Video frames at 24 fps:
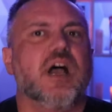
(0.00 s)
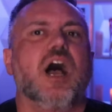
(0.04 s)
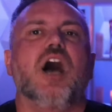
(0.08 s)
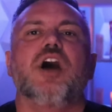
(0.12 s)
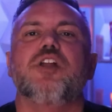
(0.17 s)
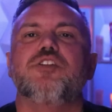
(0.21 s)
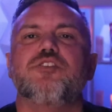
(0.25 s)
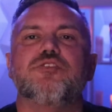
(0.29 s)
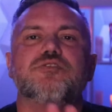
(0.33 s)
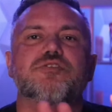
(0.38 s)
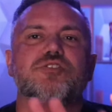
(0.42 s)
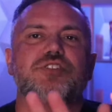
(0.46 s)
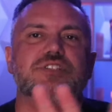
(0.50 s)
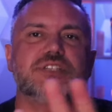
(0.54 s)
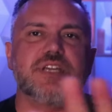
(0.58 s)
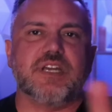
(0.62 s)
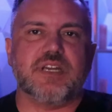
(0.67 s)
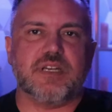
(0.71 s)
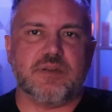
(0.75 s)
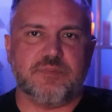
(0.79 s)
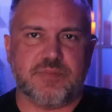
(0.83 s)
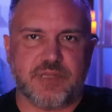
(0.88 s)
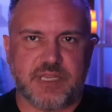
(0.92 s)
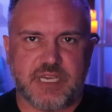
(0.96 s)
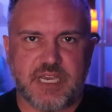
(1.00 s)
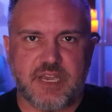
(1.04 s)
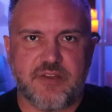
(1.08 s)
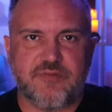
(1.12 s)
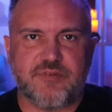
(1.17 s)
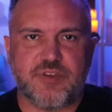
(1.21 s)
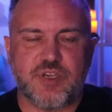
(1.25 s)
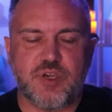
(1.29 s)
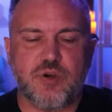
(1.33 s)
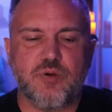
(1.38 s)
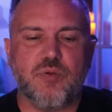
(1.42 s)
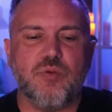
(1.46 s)
Understandably,
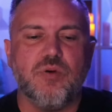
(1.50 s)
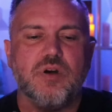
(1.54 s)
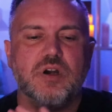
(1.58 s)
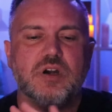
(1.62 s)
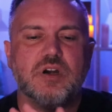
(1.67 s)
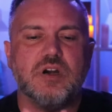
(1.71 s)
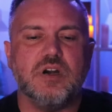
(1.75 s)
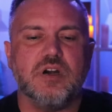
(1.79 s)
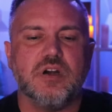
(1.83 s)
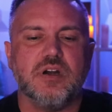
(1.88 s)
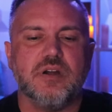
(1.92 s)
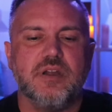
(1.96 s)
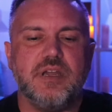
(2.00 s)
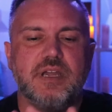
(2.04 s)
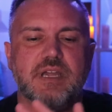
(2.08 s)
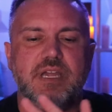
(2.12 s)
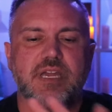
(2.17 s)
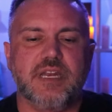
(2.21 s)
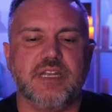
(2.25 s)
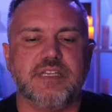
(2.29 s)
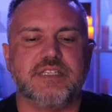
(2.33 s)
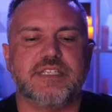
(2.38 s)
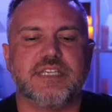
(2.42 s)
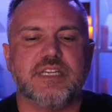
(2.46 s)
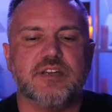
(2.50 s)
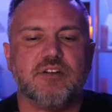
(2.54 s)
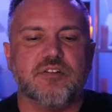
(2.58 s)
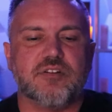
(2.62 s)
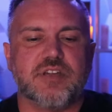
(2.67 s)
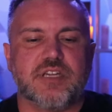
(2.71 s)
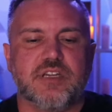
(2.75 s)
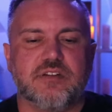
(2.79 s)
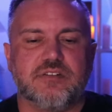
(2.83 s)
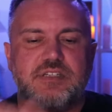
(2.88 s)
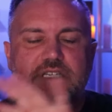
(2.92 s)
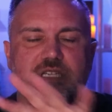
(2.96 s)
if you were innocent
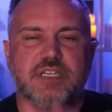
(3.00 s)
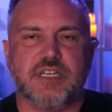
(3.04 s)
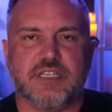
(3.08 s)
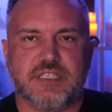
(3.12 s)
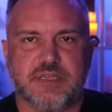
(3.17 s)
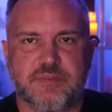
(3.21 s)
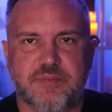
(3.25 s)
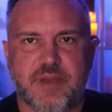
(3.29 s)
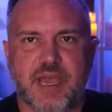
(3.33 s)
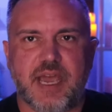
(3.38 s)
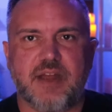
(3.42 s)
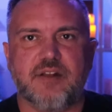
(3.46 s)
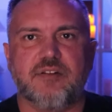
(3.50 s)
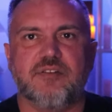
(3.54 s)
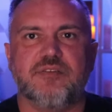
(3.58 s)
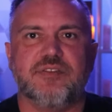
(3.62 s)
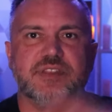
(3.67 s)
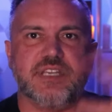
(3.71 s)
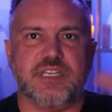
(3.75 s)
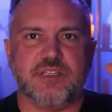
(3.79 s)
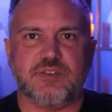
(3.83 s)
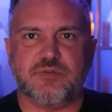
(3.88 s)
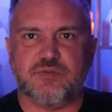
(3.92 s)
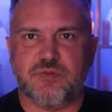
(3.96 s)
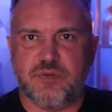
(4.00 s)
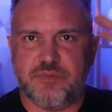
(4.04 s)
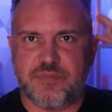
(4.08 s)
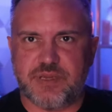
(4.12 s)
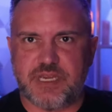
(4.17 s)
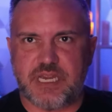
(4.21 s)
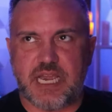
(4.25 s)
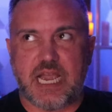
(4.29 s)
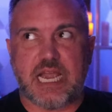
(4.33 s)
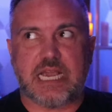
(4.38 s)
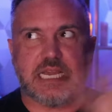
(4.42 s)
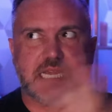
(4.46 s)
or guilty, doesn't matter. This would
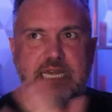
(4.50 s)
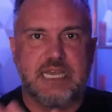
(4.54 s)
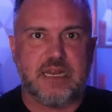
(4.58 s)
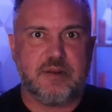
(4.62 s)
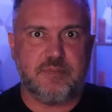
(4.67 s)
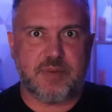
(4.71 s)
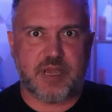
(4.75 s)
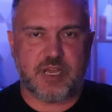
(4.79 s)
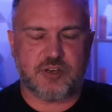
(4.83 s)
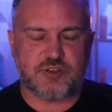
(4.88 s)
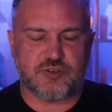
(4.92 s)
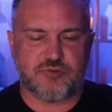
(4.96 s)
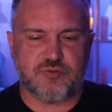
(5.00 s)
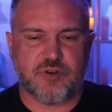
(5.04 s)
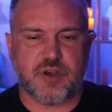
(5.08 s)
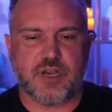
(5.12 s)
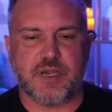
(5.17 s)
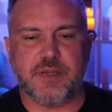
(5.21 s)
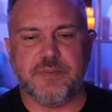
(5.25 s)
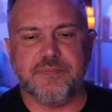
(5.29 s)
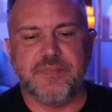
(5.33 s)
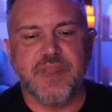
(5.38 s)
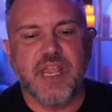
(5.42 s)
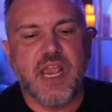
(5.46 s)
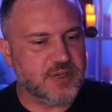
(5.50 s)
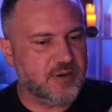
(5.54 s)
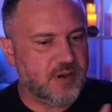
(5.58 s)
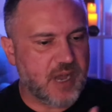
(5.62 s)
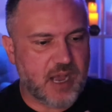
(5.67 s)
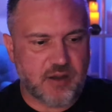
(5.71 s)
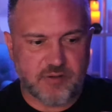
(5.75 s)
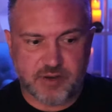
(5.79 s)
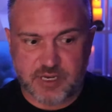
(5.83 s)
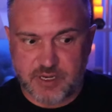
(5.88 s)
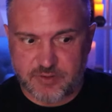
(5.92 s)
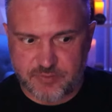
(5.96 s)
be, I can't imagine, right? So
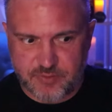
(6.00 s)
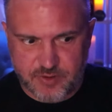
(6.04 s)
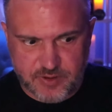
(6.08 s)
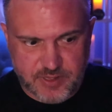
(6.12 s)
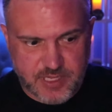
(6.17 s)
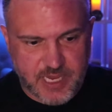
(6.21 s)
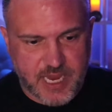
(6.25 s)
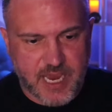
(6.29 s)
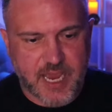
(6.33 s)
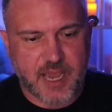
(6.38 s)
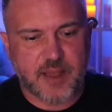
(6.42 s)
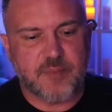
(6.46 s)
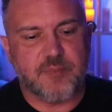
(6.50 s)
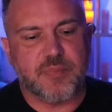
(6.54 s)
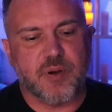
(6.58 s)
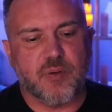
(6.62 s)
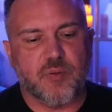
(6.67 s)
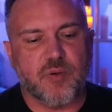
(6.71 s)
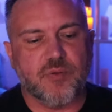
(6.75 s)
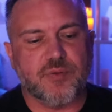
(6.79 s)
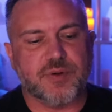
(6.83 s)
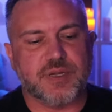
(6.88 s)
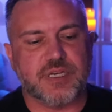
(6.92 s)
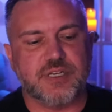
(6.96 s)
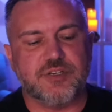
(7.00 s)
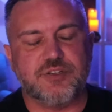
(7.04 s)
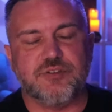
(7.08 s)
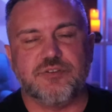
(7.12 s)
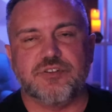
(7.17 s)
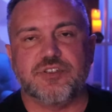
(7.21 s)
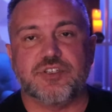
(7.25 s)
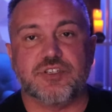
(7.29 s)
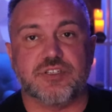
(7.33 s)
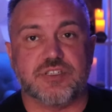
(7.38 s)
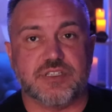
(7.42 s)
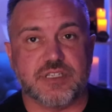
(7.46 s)
I'll give her that. But what we're going to
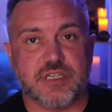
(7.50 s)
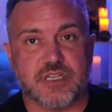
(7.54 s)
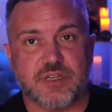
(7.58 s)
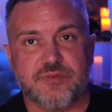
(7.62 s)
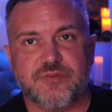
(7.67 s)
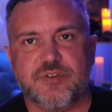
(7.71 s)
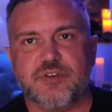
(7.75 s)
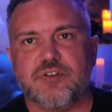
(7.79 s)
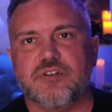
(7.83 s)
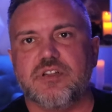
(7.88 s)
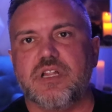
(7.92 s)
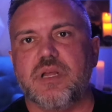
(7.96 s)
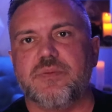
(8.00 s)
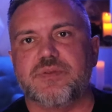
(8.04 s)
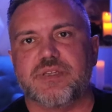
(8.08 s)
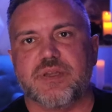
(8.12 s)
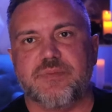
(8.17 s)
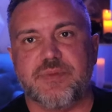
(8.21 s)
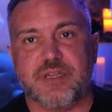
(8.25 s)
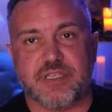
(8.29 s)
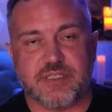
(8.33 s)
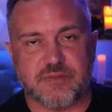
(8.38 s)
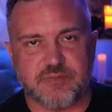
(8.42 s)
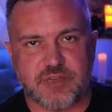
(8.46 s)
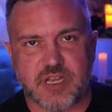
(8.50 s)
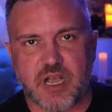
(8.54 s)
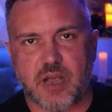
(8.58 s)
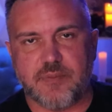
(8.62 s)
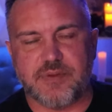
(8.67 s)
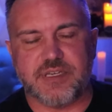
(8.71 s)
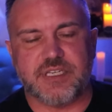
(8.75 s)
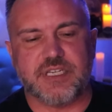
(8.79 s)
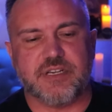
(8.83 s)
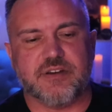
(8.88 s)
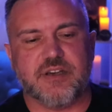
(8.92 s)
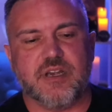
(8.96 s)
do is just look at a few clips. I'll make some
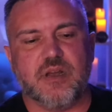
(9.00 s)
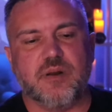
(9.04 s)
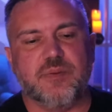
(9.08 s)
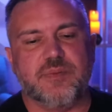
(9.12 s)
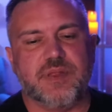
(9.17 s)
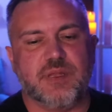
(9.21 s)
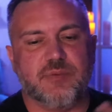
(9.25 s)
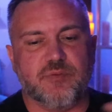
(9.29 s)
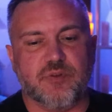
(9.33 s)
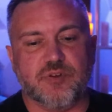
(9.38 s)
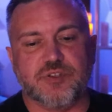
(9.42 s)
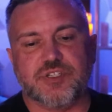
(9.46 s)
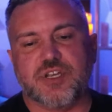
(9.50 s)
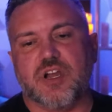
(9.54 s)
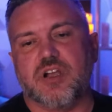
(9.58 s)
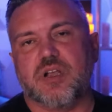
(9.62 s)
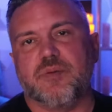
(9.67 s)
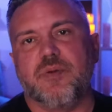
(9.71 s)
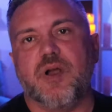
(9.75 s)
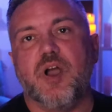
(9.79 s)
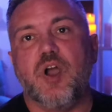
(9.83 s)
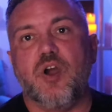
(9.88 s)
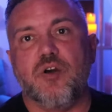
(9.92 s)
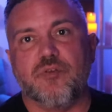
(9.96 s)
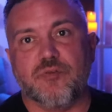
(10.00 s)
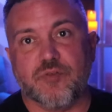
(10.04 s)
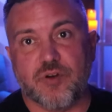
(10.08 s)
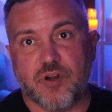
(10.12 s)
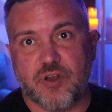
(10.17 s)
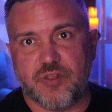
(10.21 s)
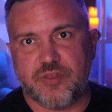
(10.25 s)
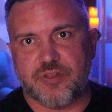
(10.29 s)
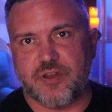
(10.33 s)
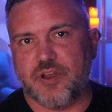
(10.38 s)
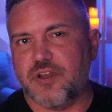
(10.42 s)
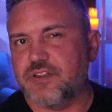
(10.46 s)
commentary on them, and then we'll talk about
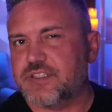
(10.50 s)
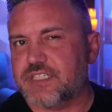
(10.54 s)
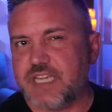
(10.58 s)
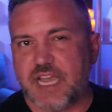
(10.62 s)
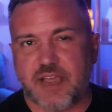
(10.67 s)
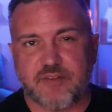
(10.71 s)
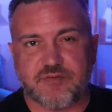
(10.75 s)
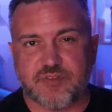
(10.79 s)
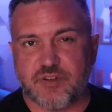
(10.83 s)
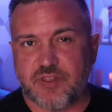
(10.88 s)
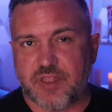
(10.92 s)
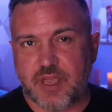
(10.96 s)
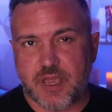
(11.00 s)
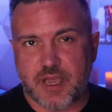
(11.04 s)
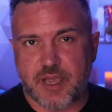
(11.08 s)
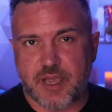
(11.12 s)
overall thoughts after